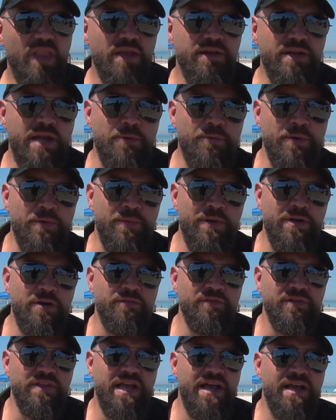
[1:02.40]
Now, we went
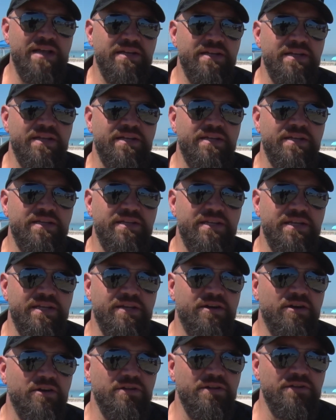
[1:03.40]
over that in
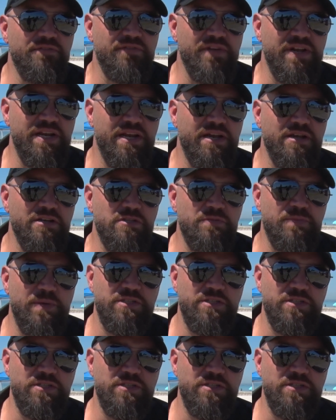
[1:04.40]
the early videos,